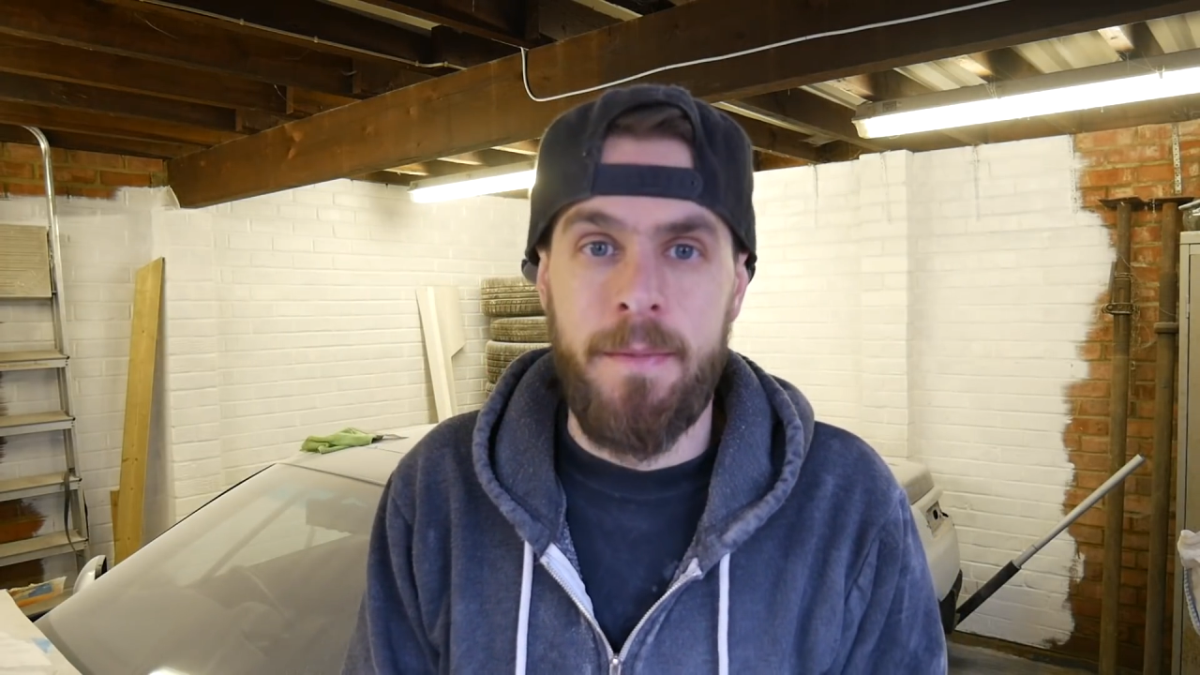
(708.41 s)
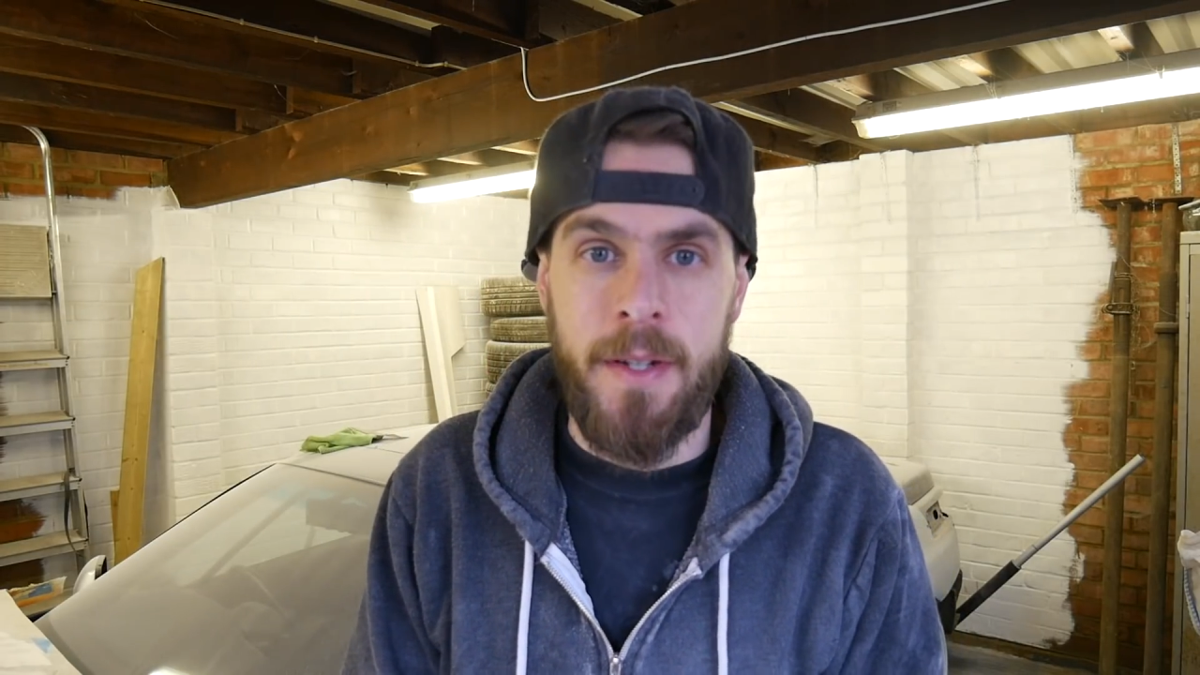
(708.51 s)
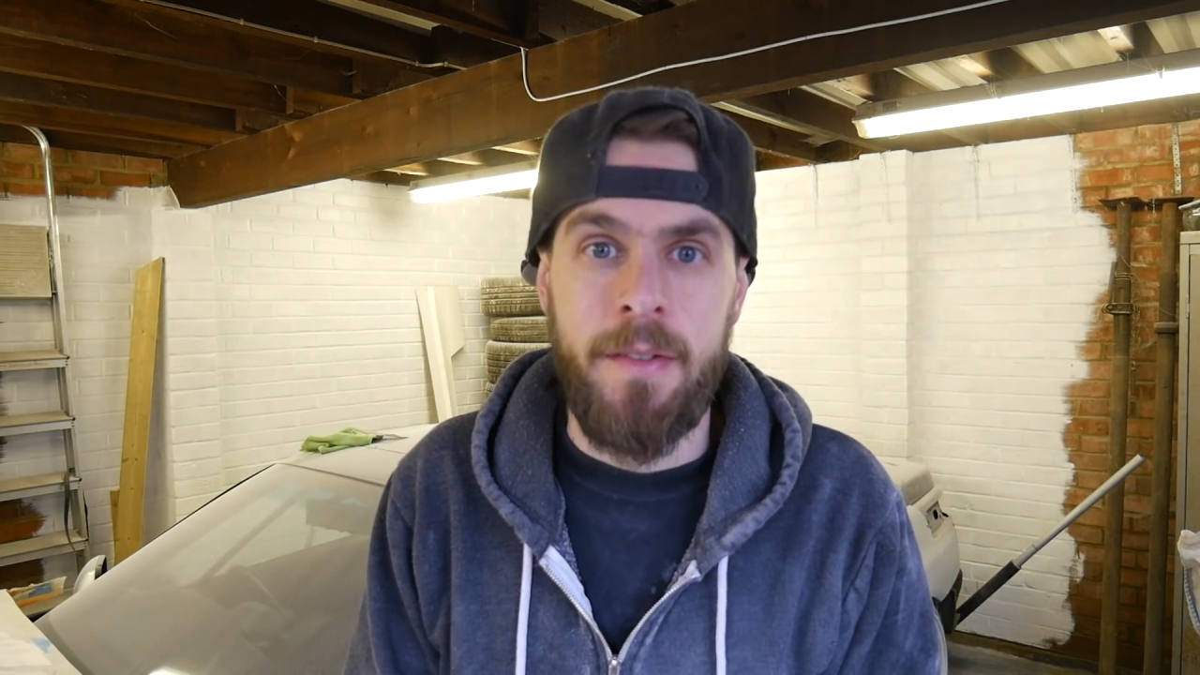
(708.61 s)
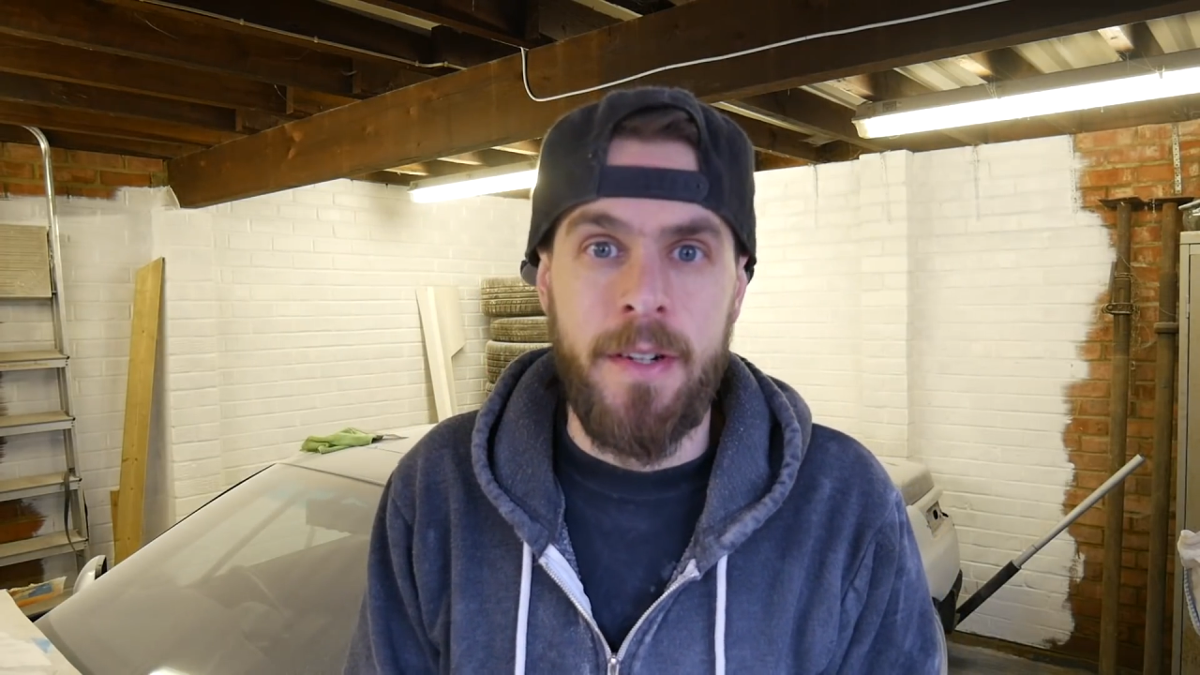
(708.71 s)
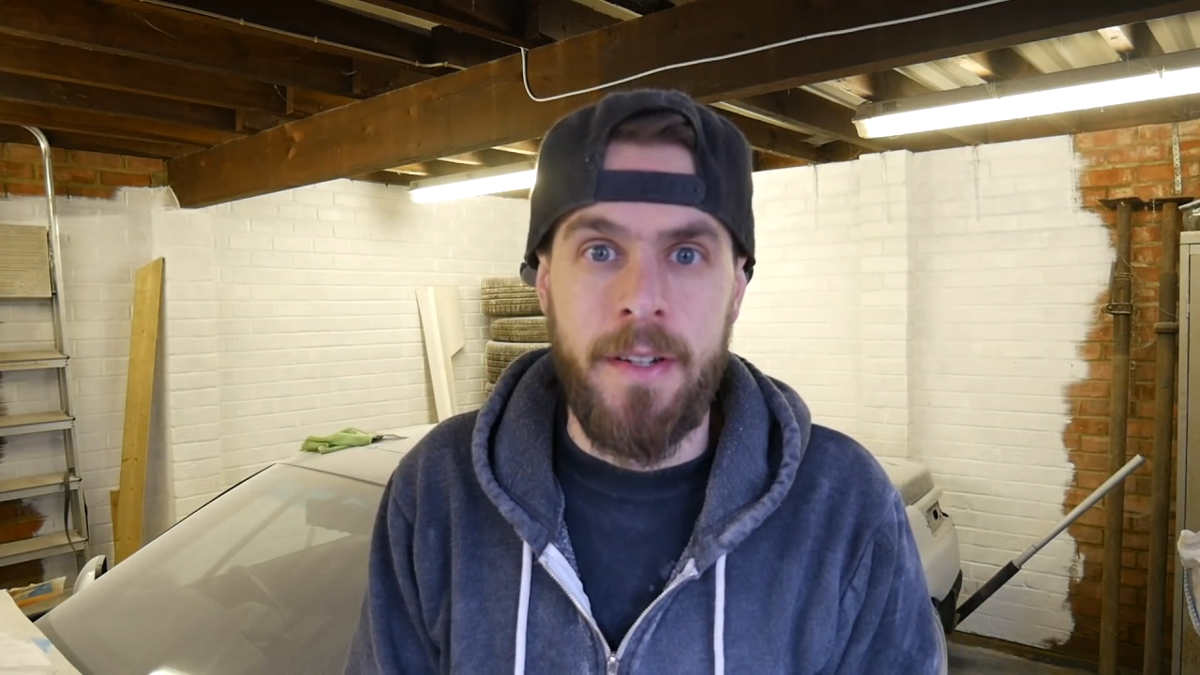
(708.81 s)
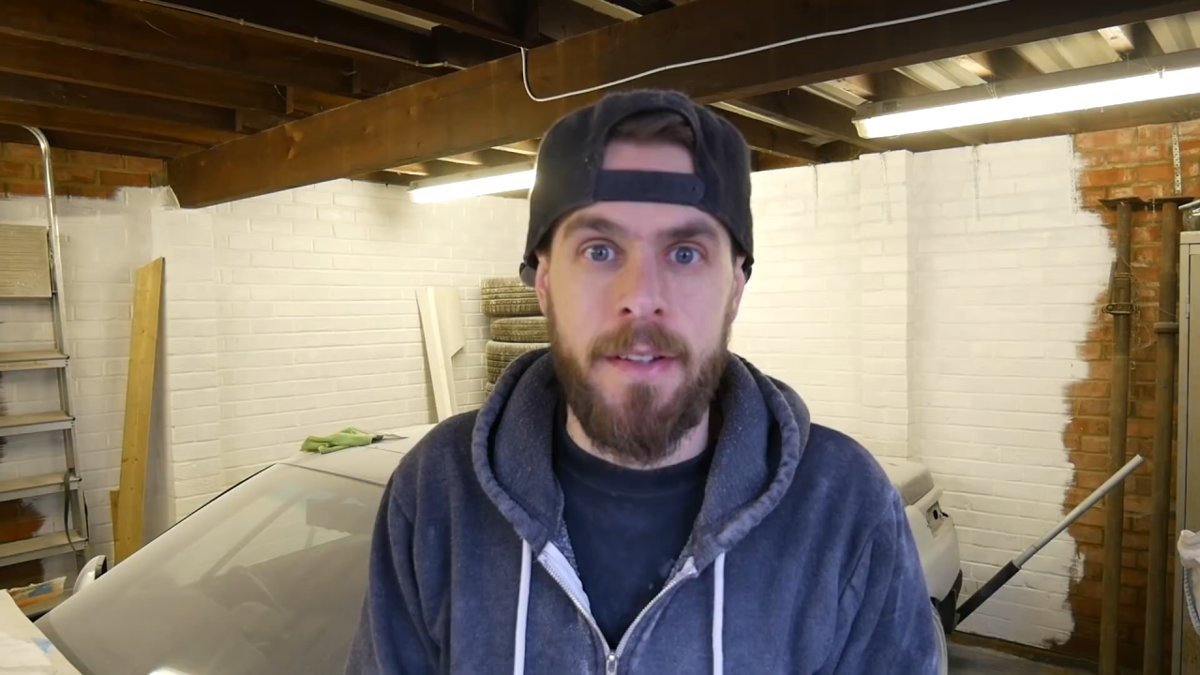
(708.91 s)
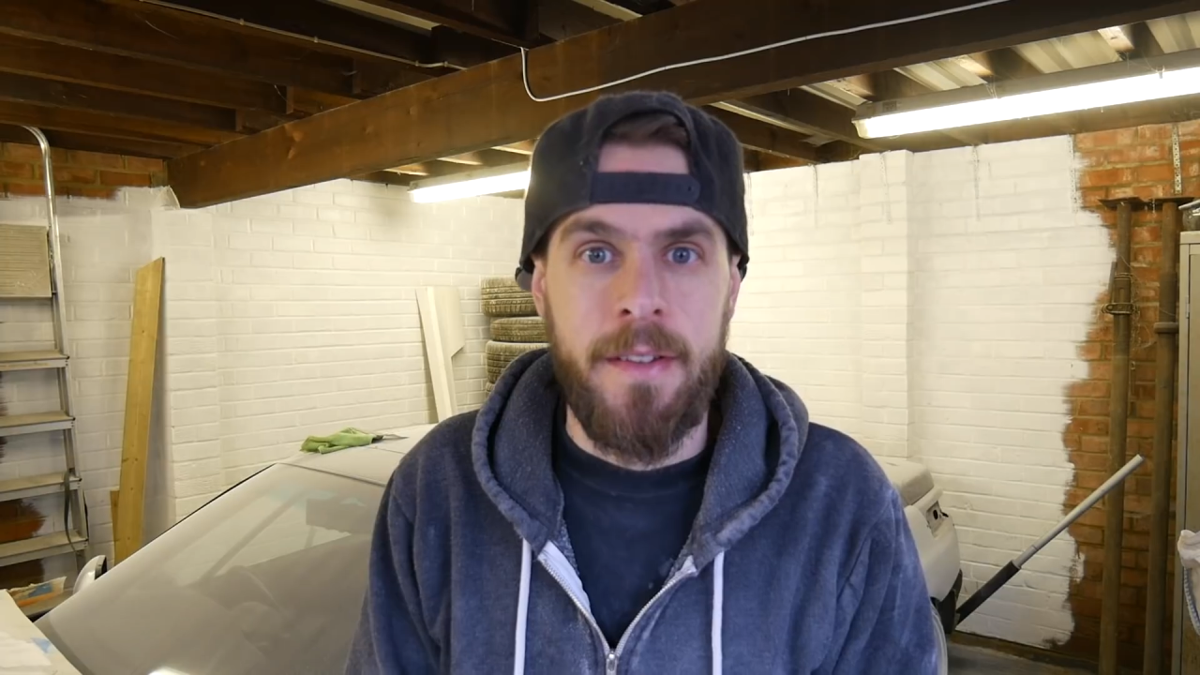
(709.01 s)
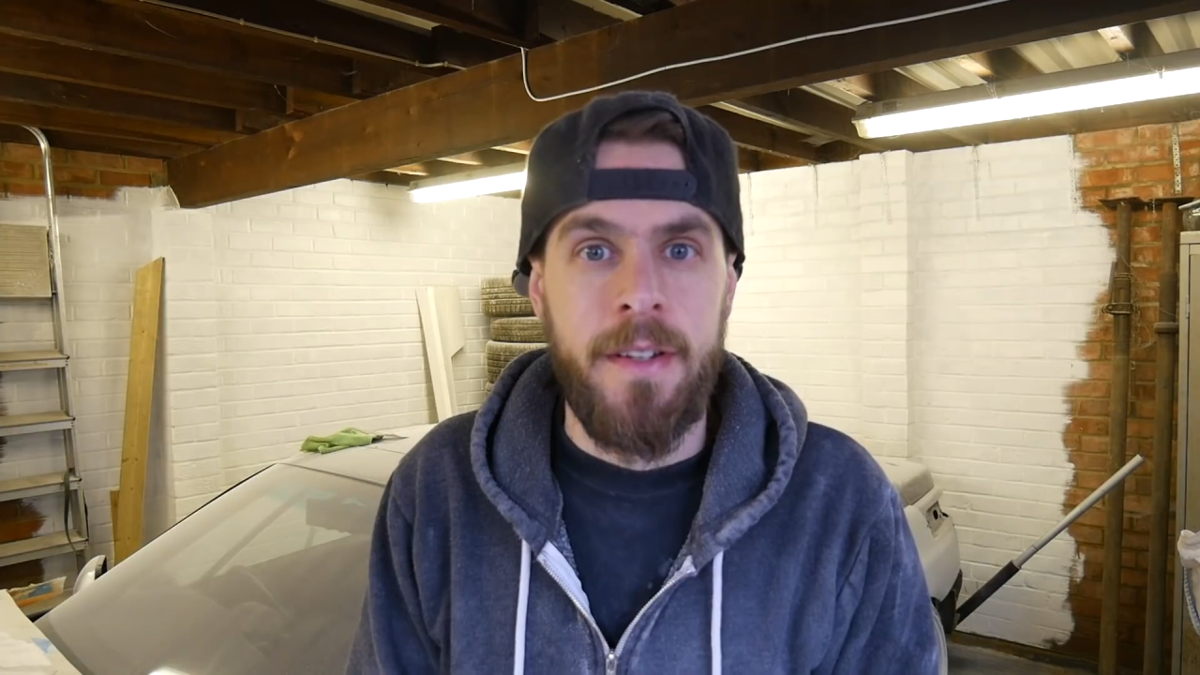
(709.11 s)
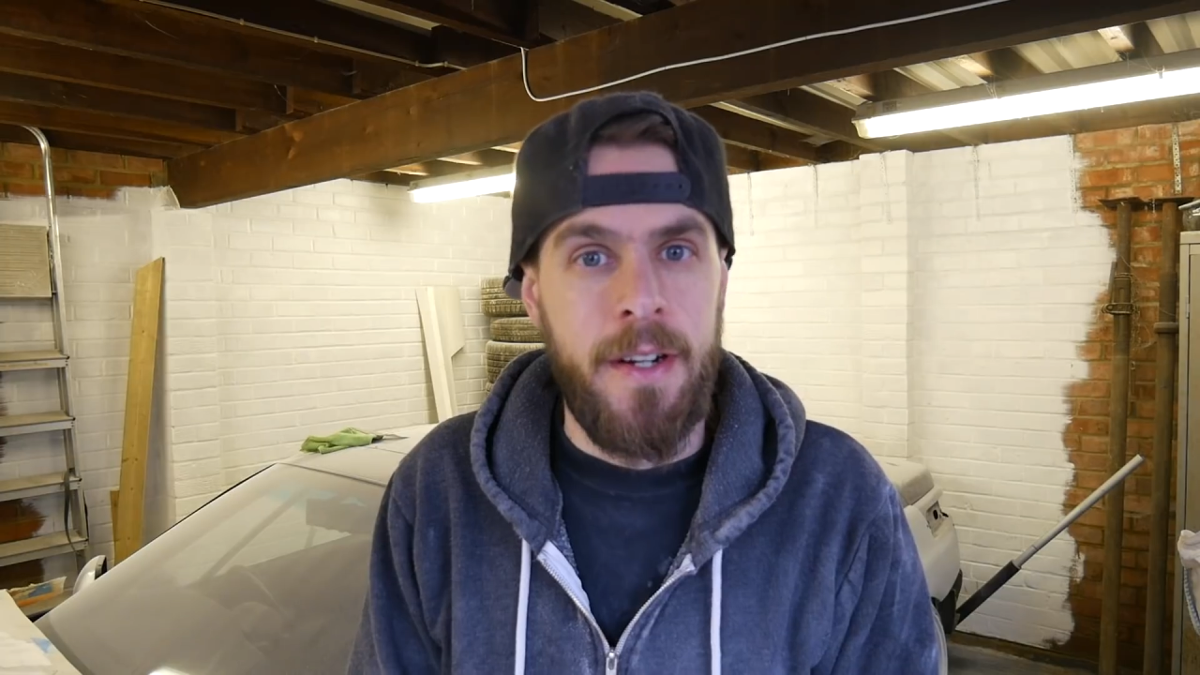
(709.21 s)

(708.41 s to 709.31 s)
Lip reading: it really does,